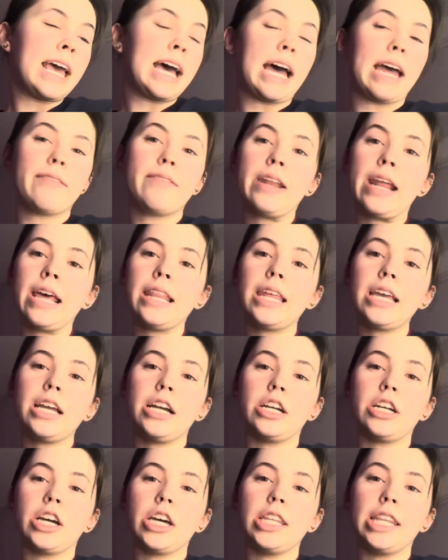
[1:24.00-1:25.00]
I haven't had like a
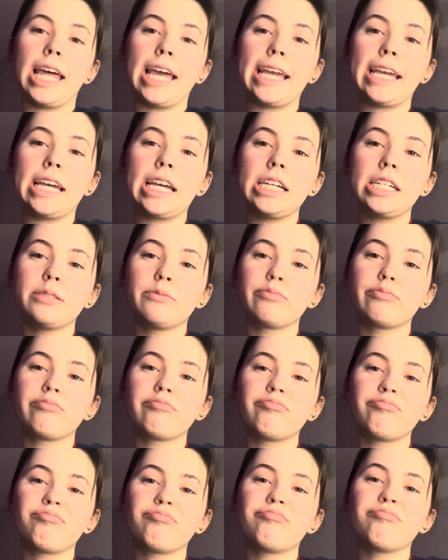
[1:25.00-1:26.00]
good like
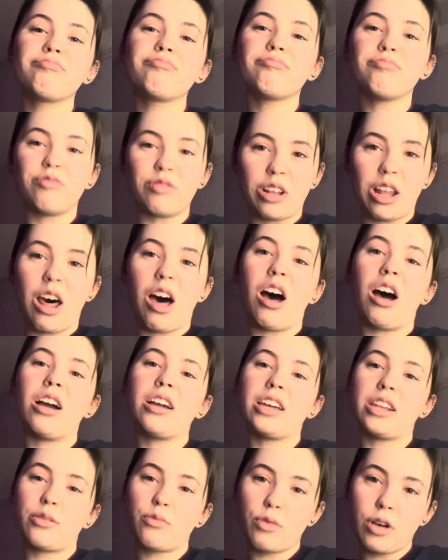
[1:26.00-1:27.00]
vlog
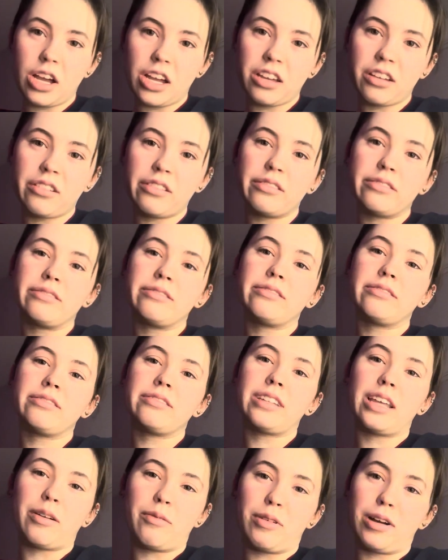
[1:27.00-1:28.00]
in a while,
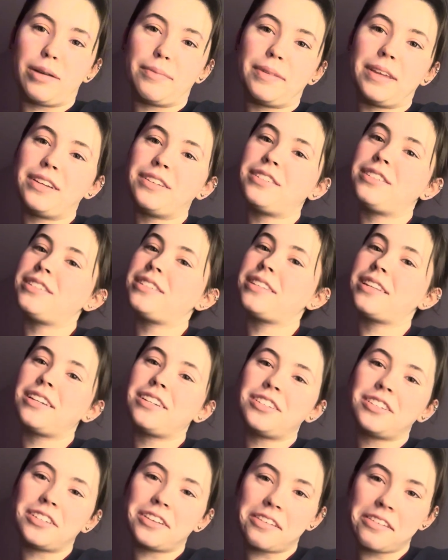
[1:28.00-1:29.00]
like where I'm like just like
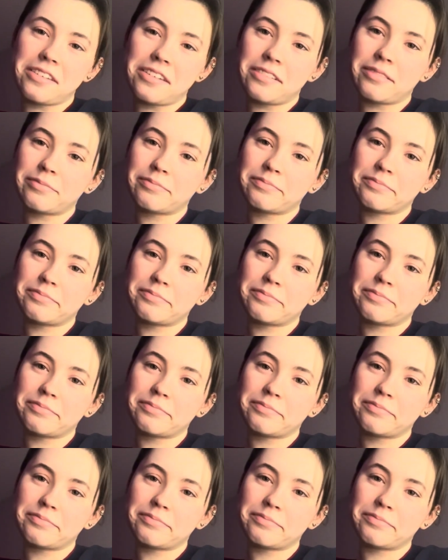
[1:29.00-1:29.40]
chilling.